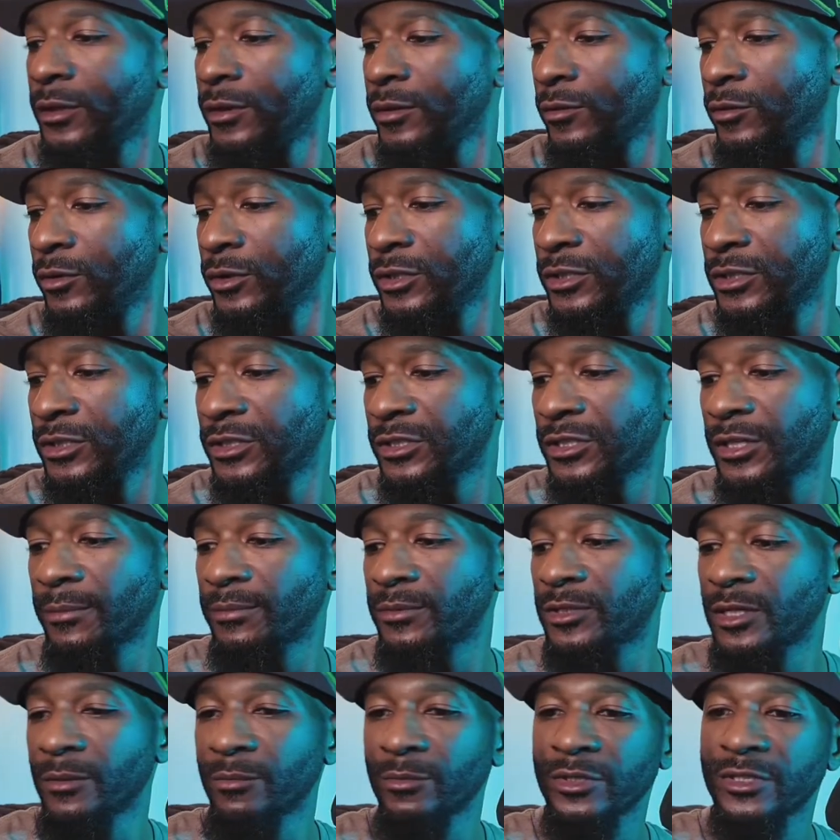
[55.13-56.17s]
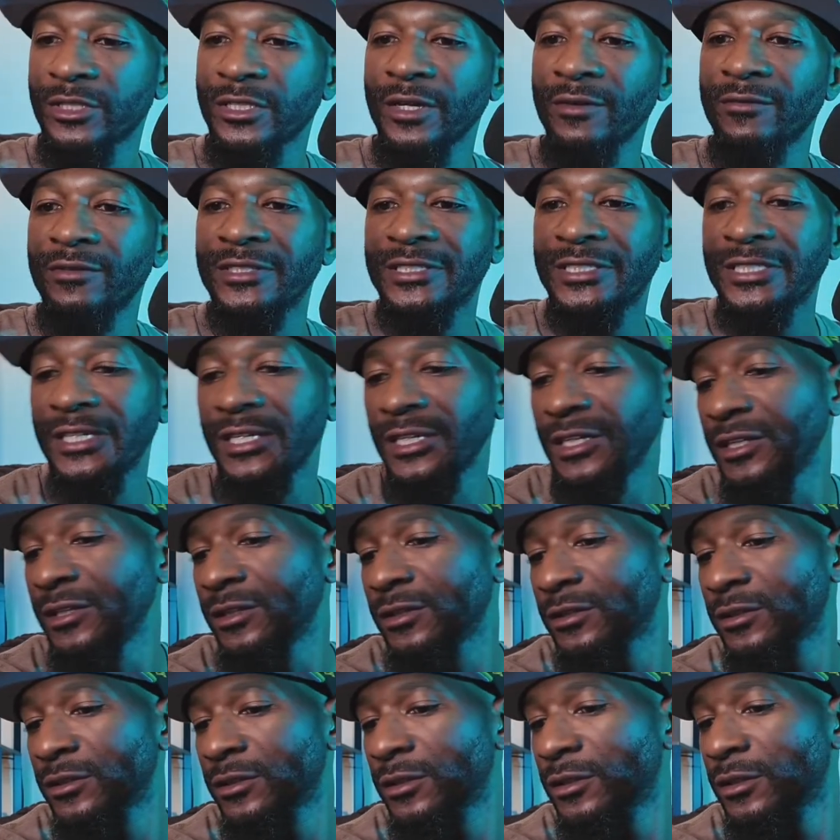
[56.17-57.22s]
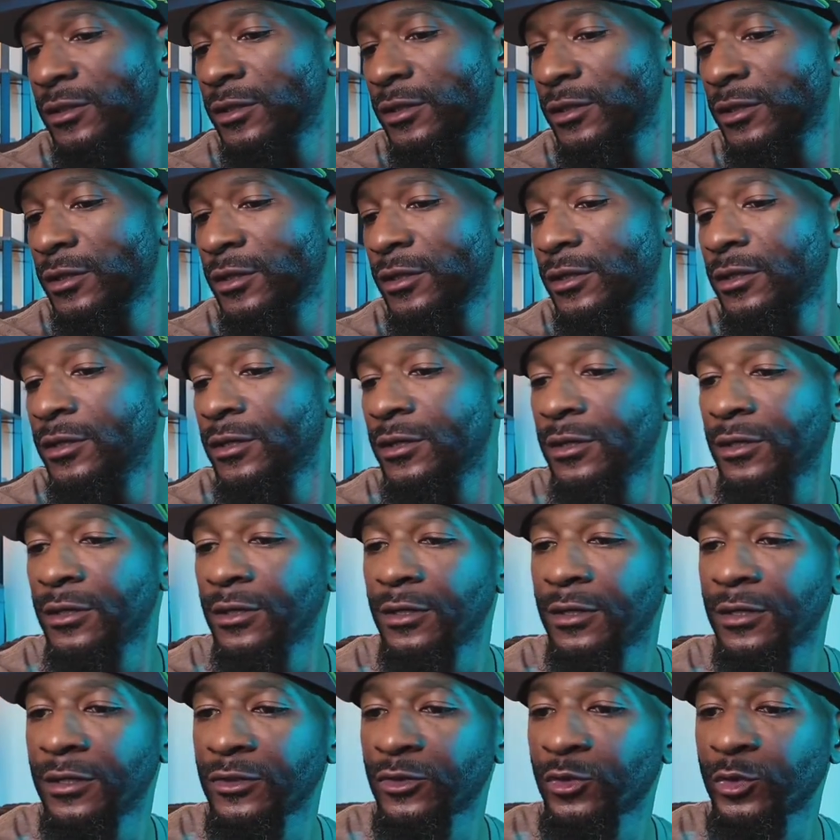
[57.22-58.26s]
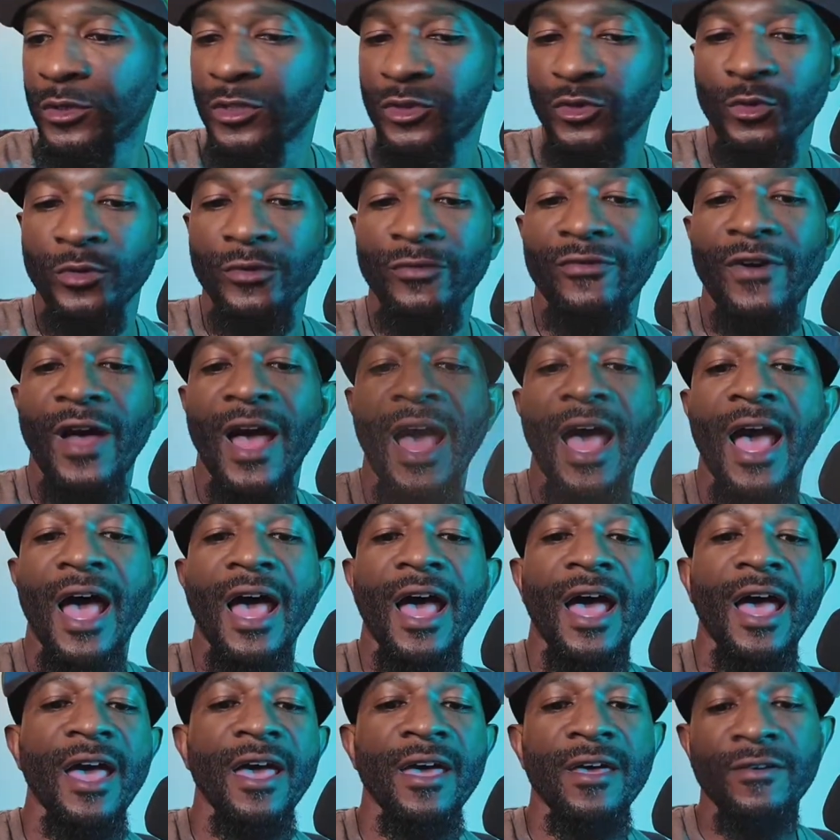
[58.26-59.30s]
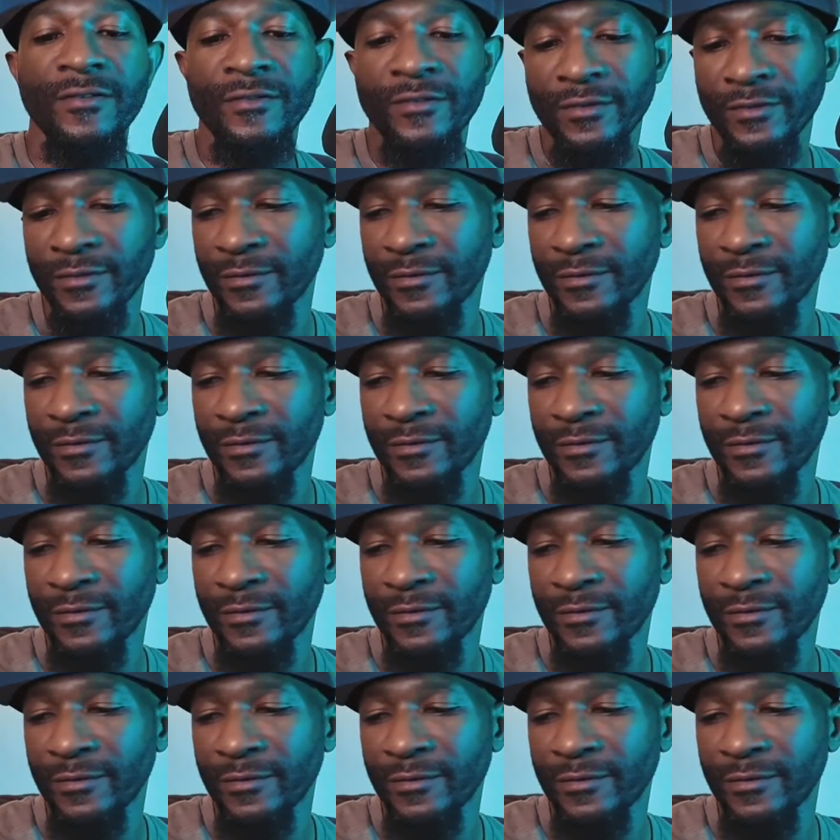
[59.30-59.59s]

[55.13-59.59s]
What is it, September 17th, 2025.